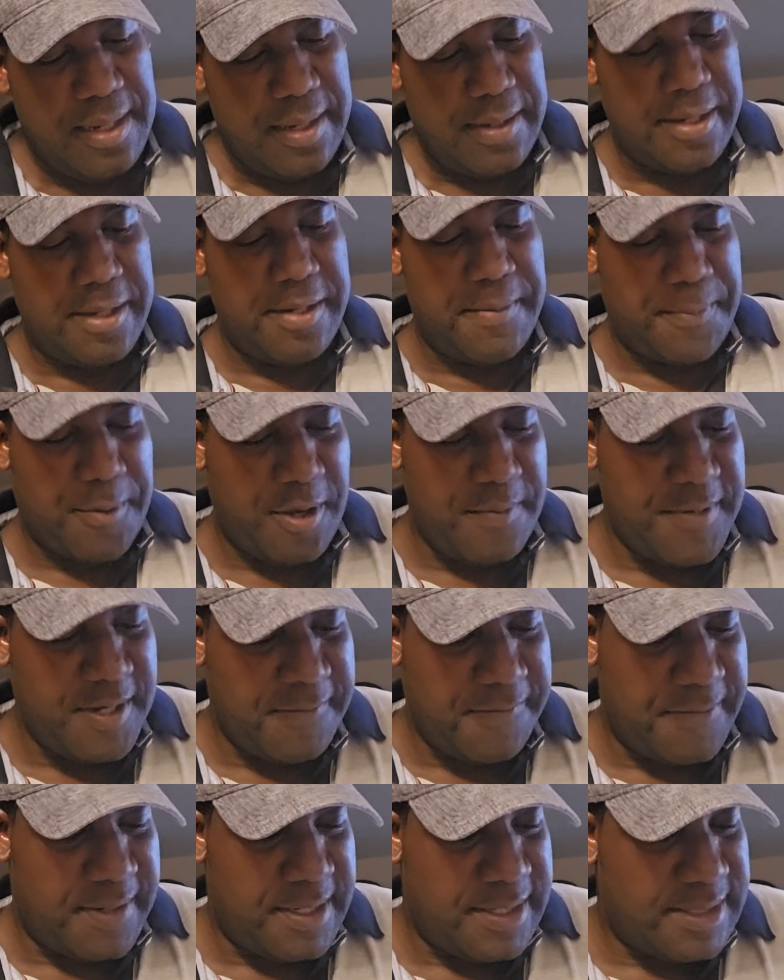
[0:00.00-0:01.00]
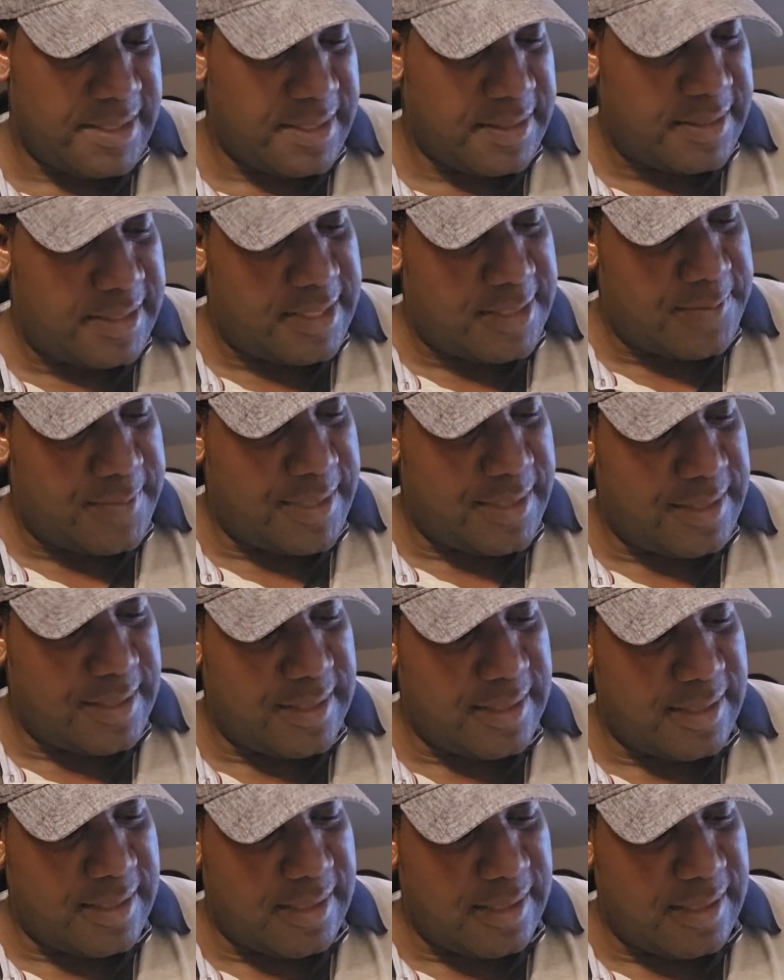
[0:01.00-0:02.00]
The deployment phase is when
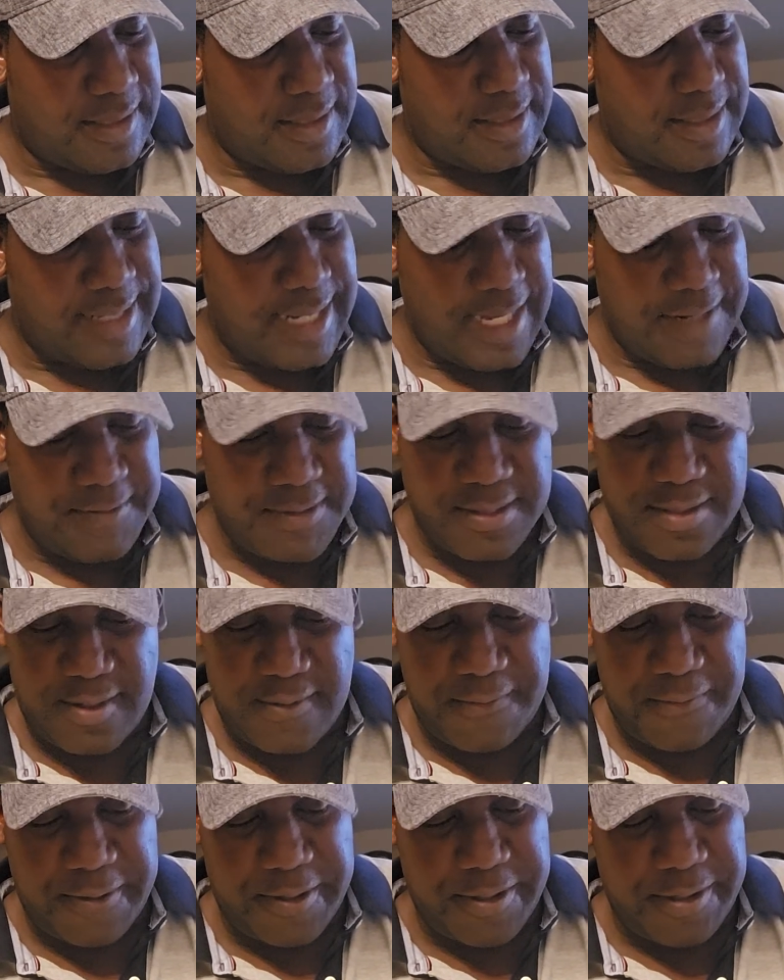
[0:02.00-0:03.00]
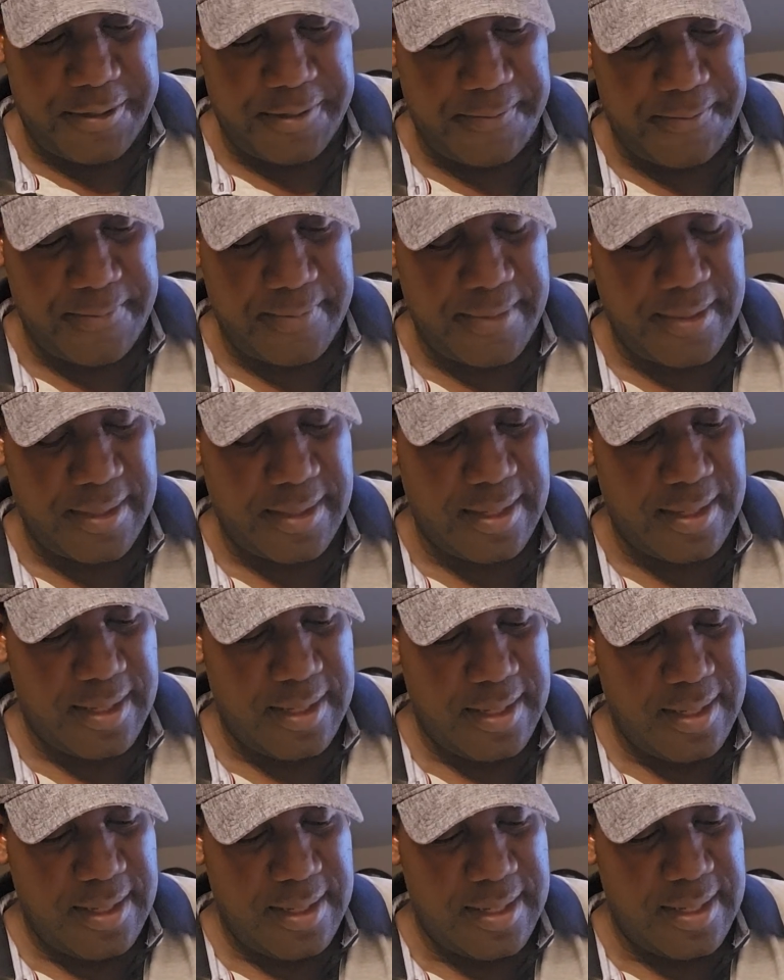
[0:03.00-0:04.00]
the live software
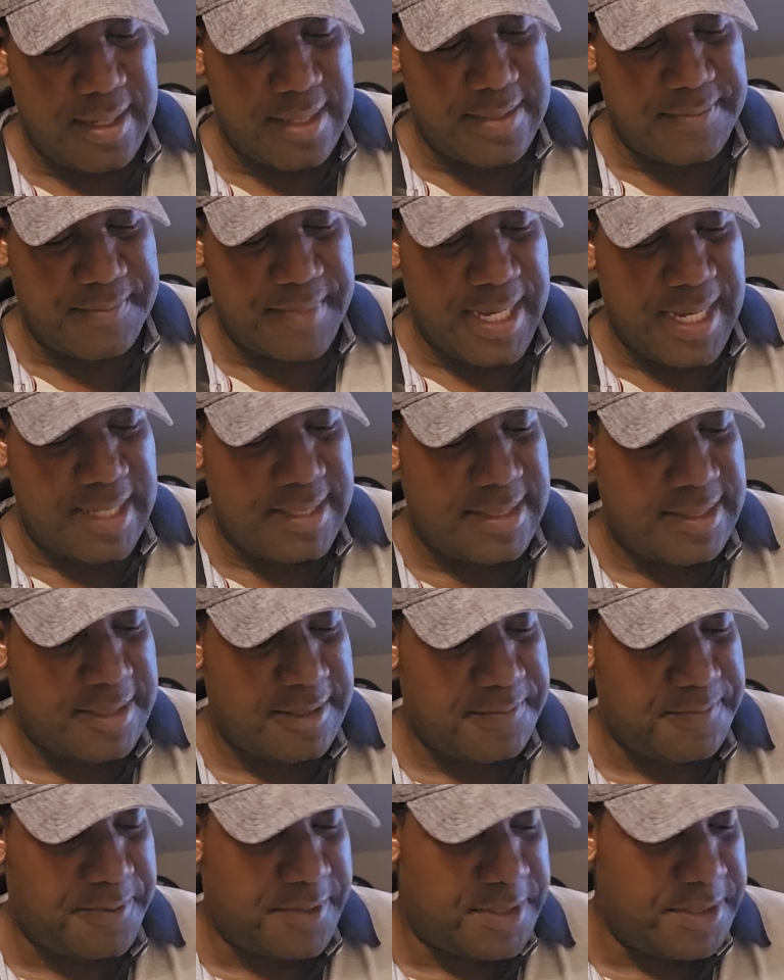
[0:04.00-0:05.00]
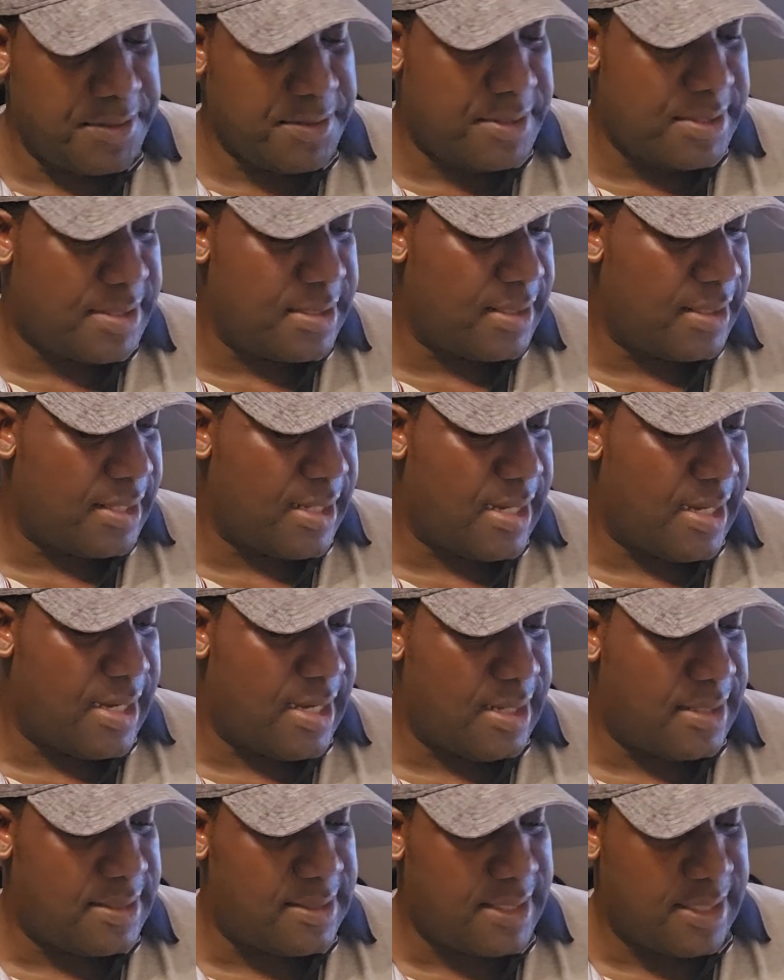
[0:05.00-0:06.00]
is mass produced
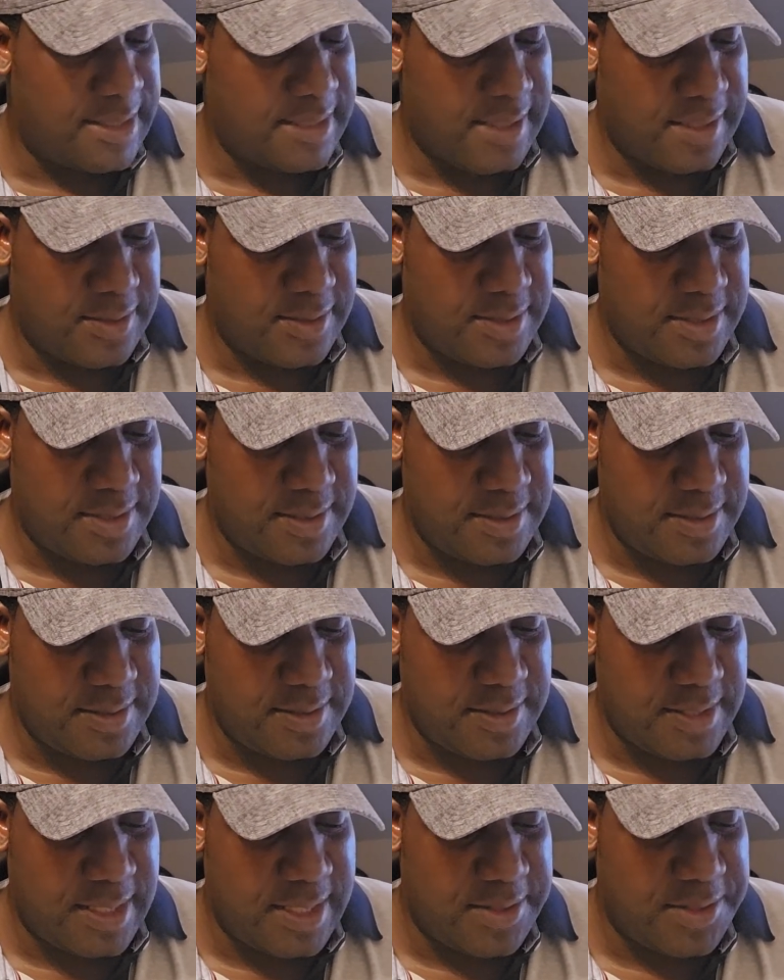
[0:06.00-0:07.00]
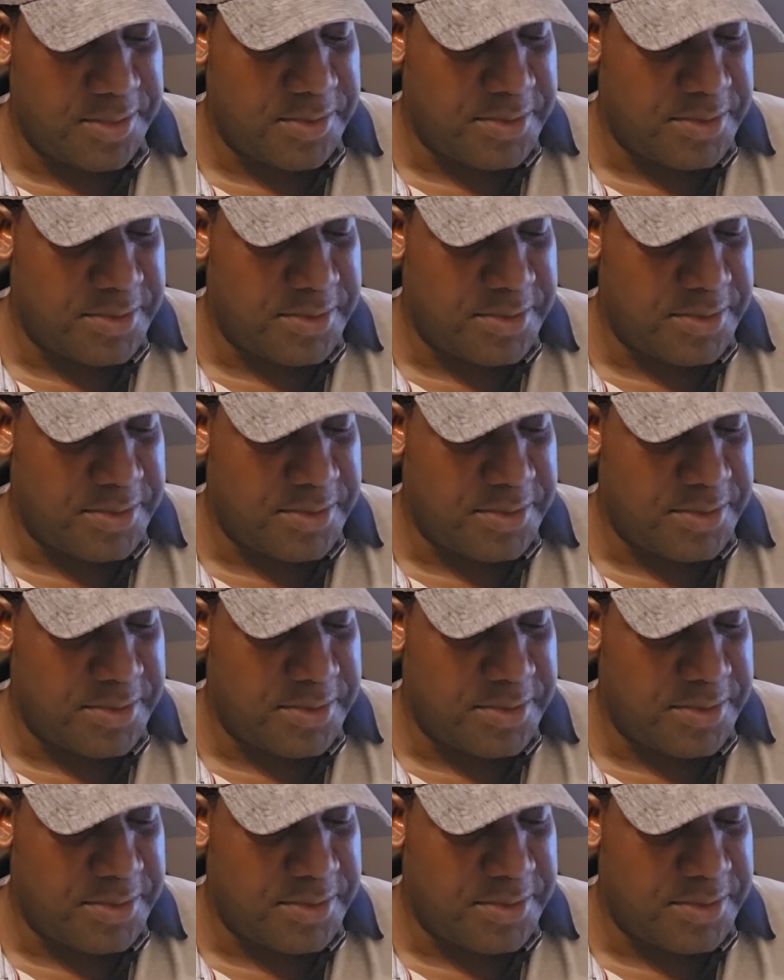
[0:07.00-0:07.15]
and sent out to the end